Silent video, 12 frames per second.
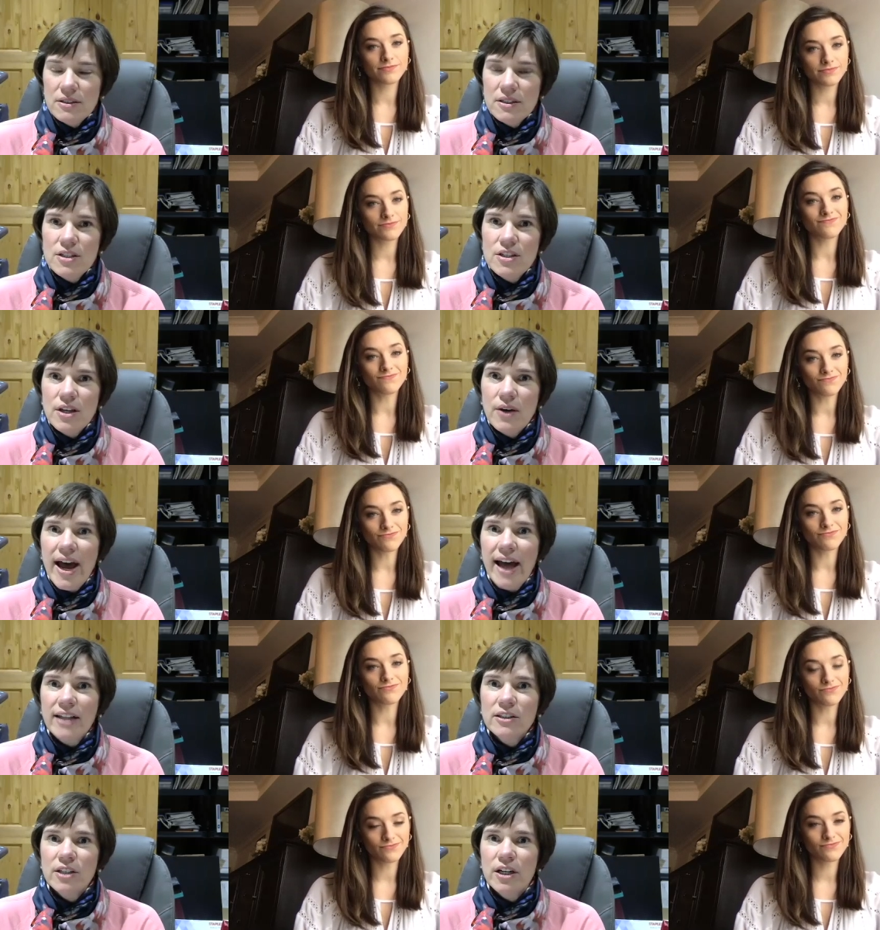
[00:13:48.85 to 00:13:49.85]
Speaker 1: So
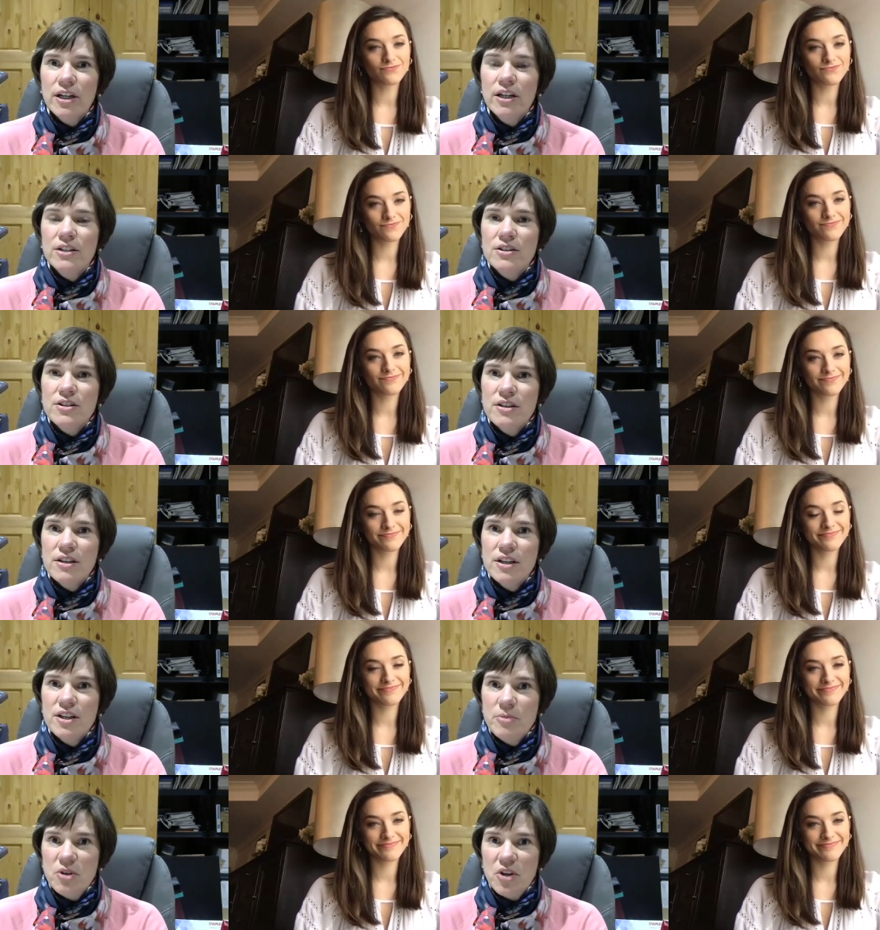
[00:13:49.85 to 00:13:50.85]
I learned
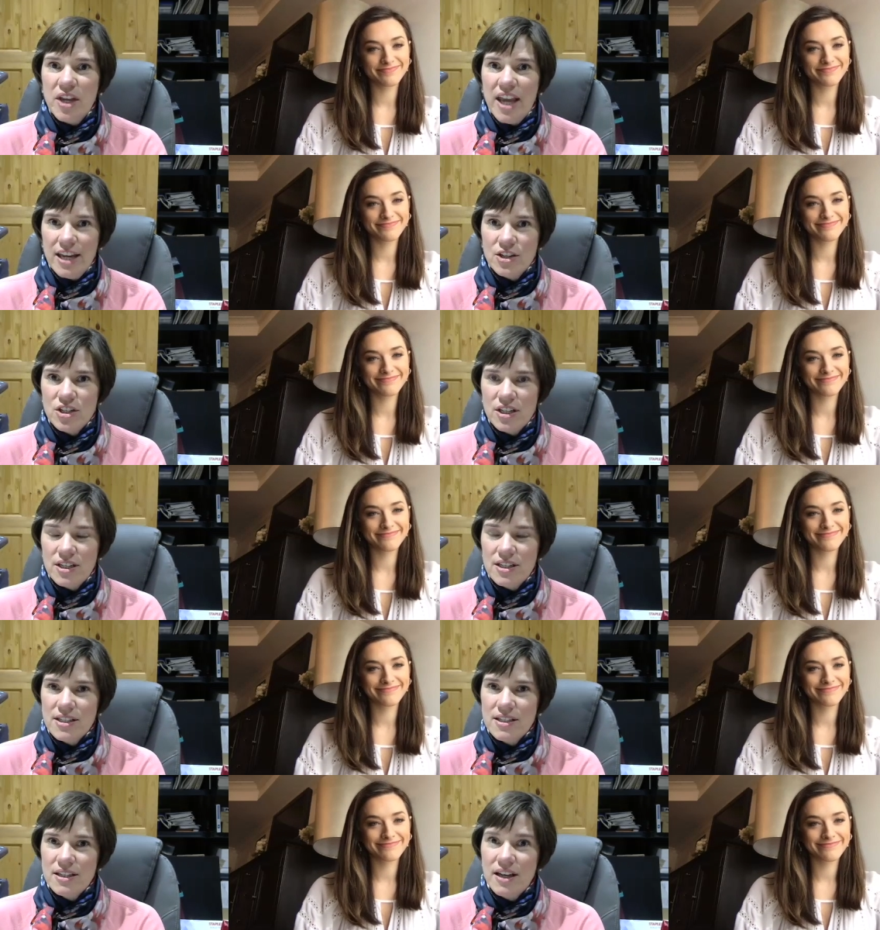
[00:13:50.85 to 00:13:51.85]

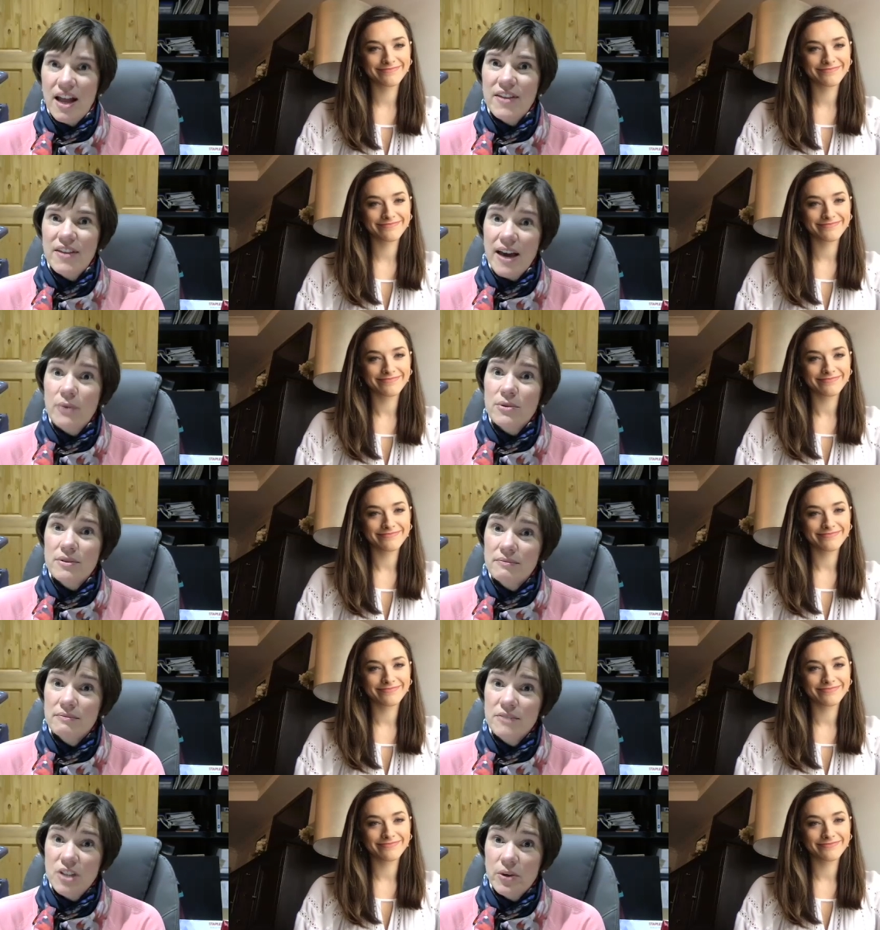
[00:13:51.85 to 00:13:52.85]
communications and i think that was
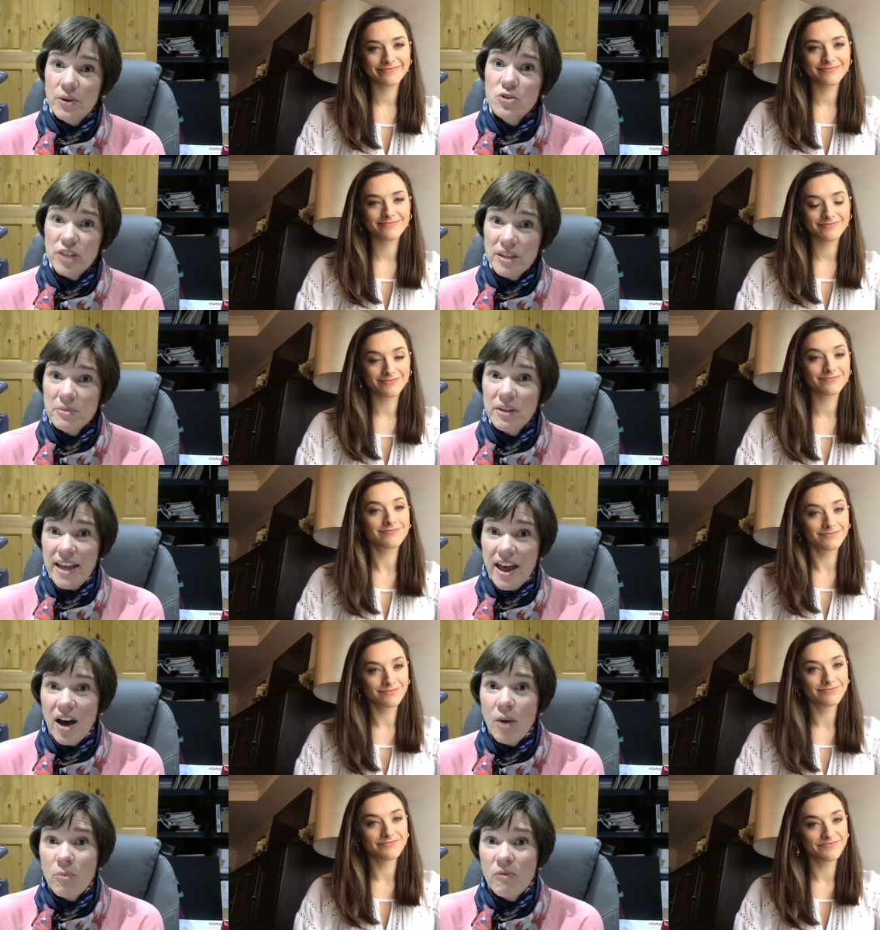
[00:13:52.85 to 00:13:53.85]
you know extremely
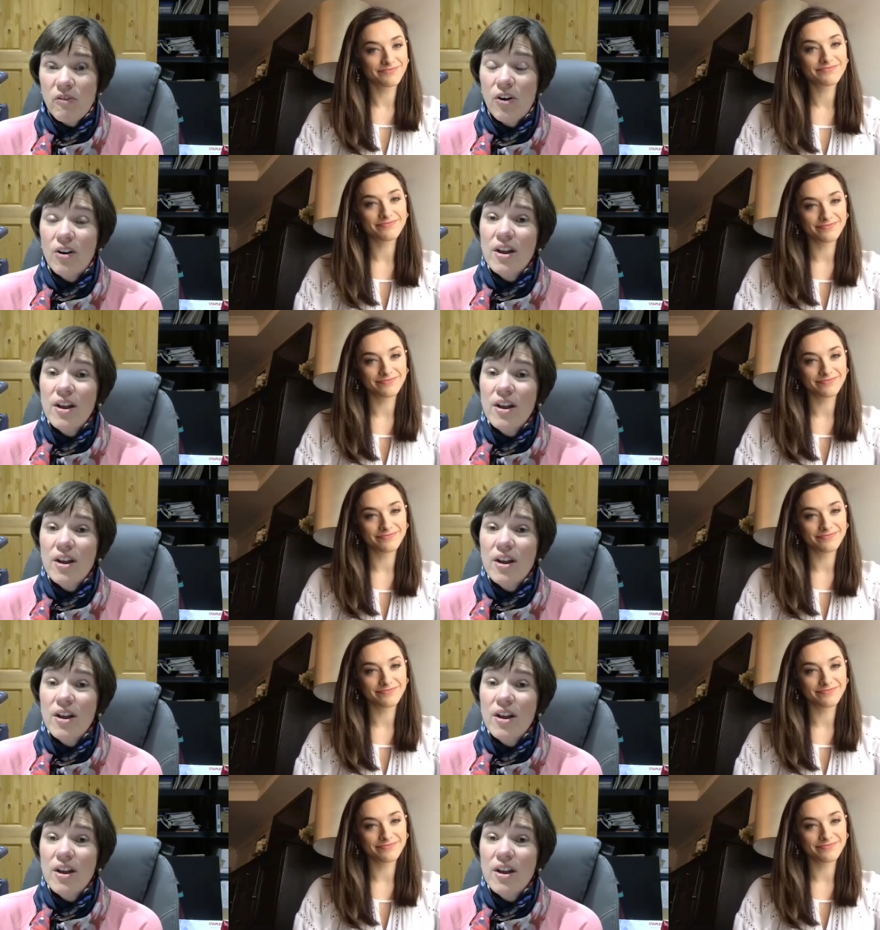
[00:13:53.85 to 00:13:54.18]
helpful